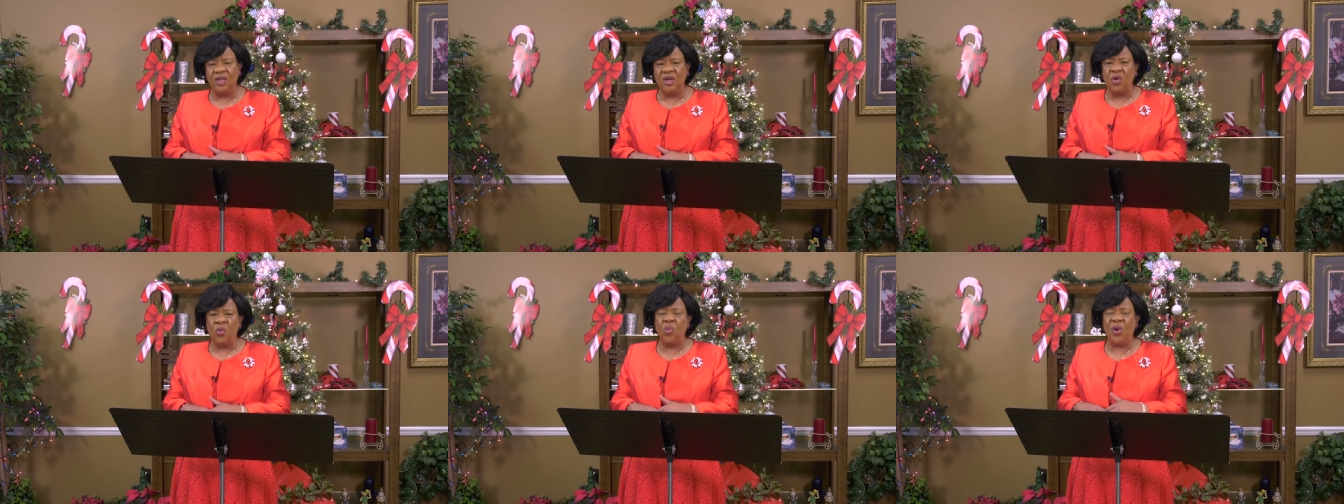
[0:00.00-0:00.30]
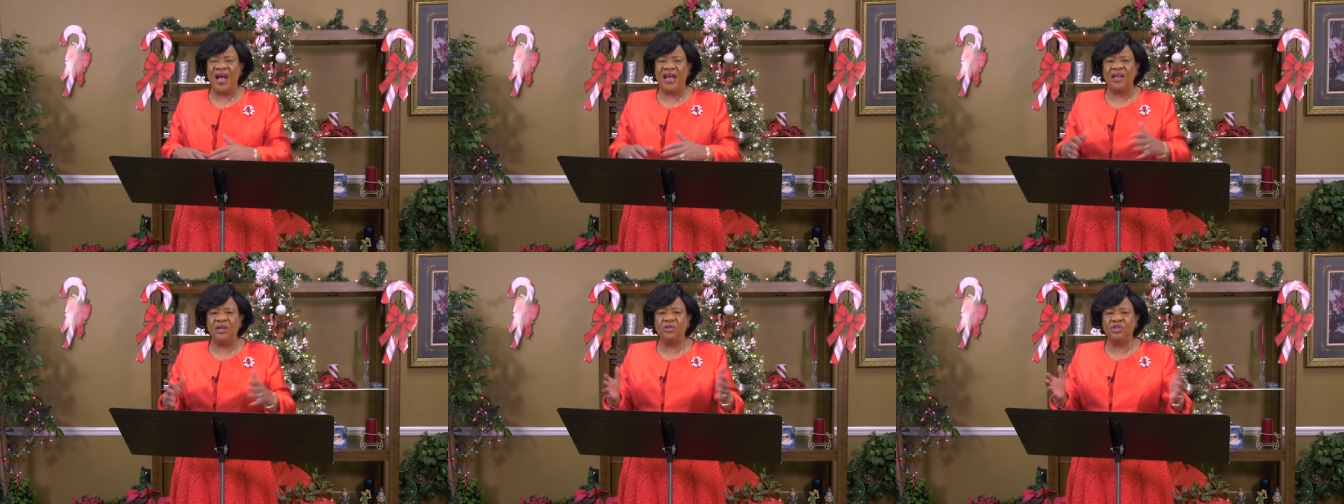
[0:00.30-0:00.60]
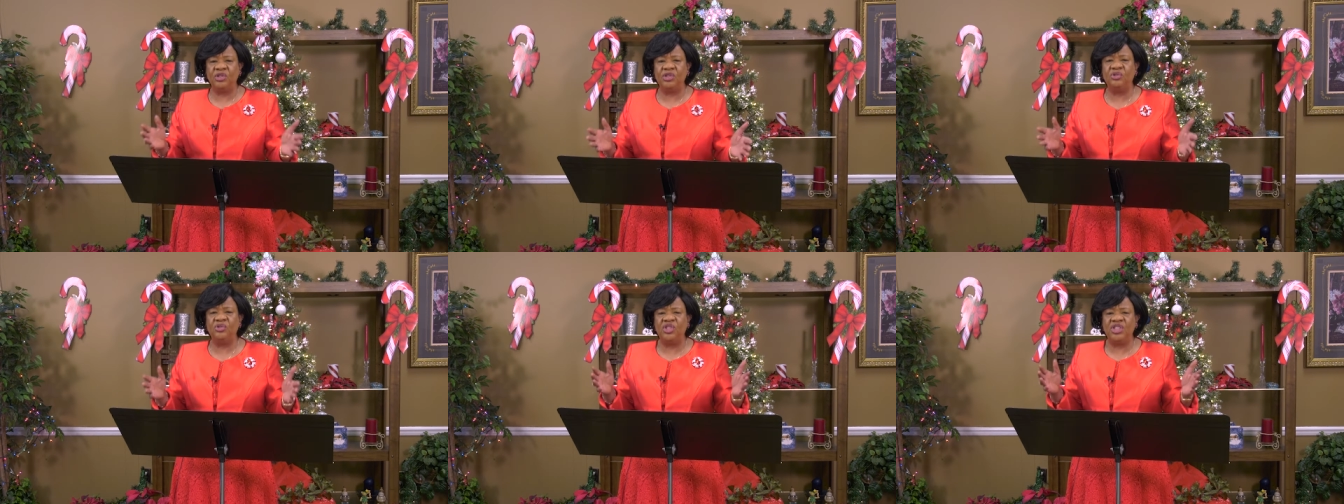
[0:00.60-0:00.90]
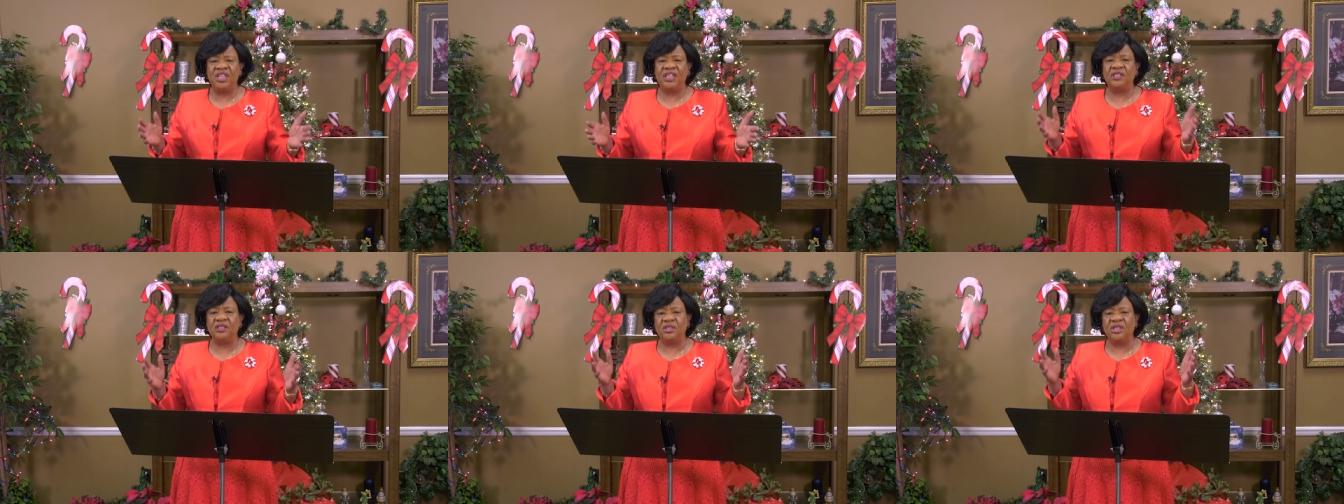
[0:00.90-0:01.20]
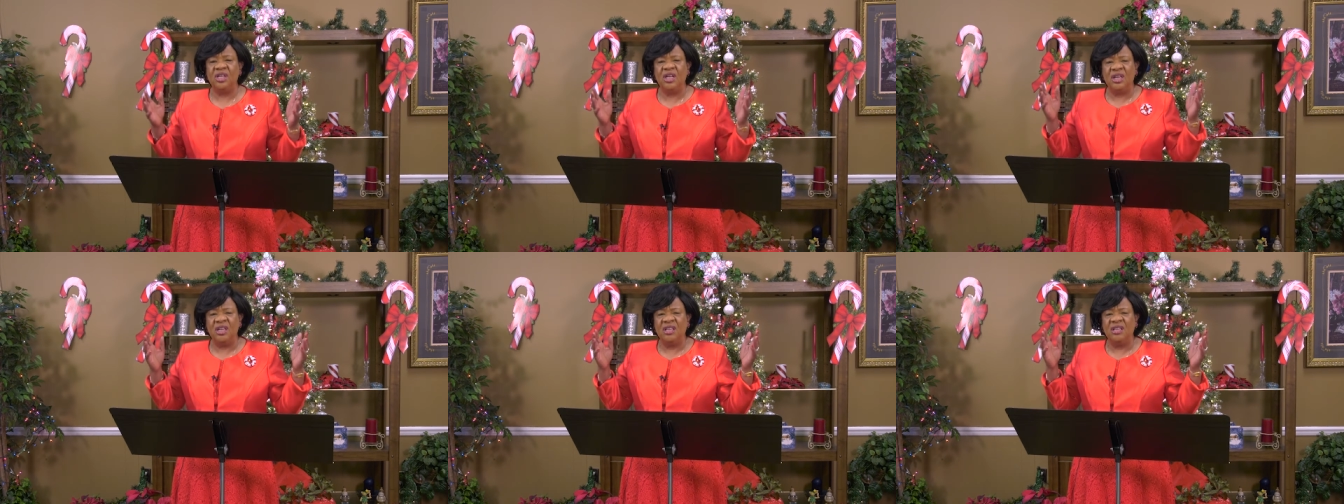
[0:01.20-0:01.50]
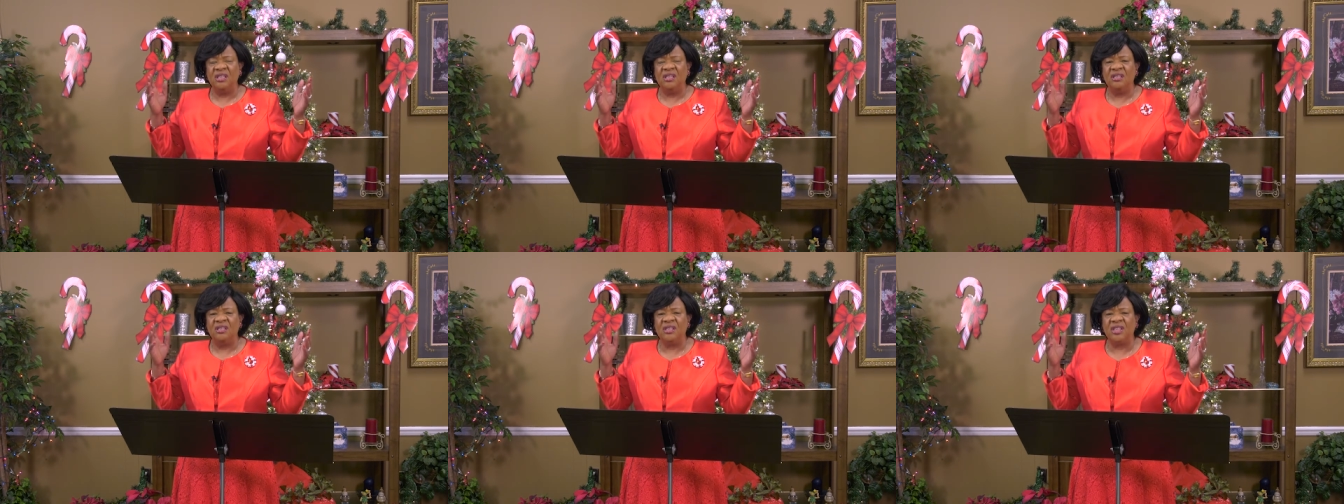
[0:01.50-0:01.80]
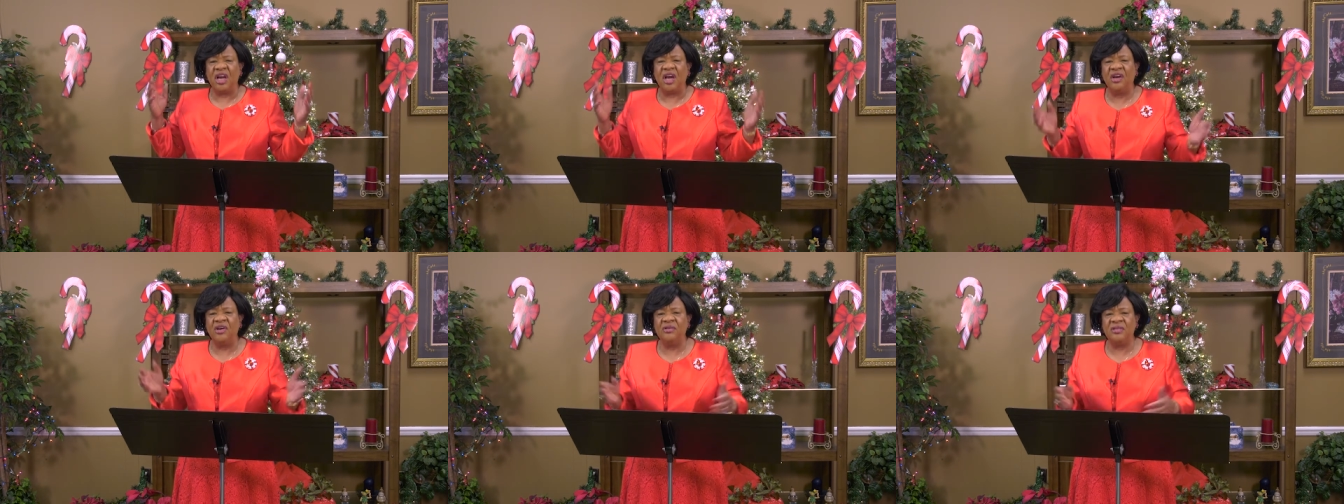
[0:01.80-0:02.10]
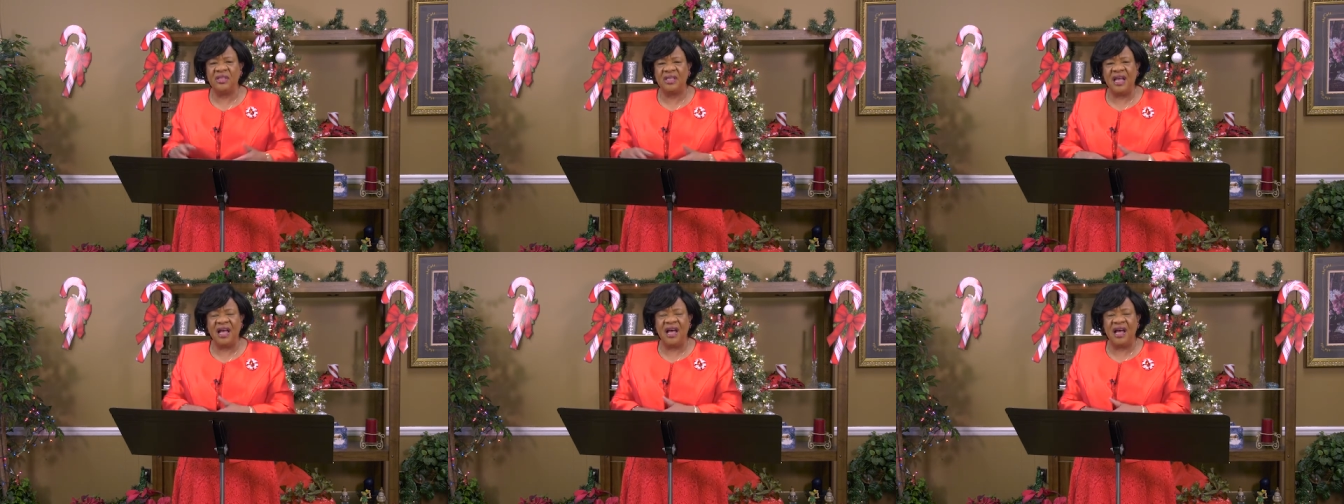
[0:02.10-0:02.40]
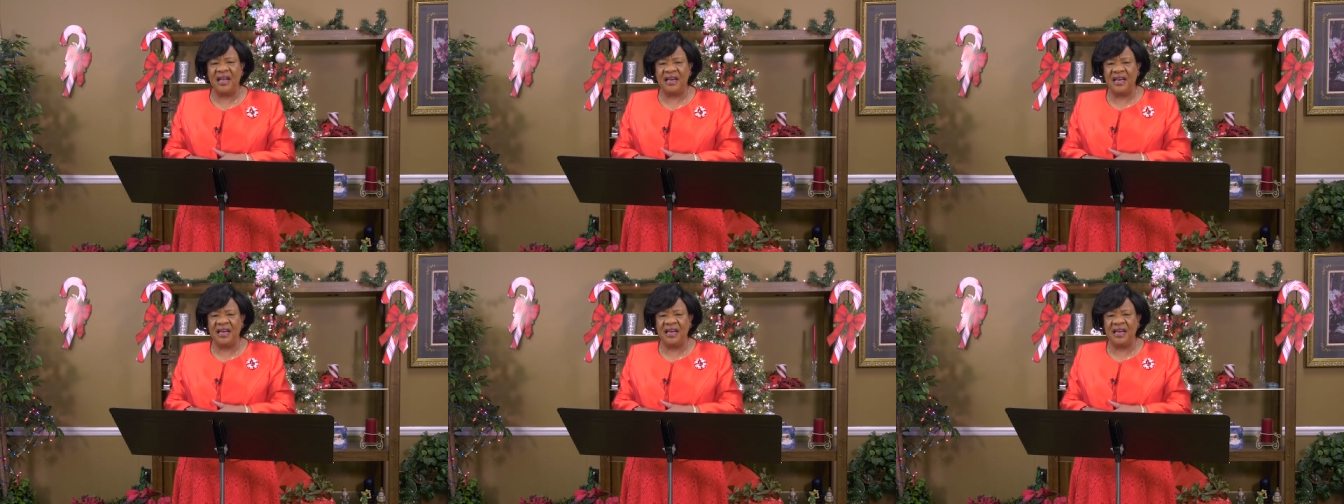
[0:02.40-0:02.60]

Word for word: Why don't you just curse God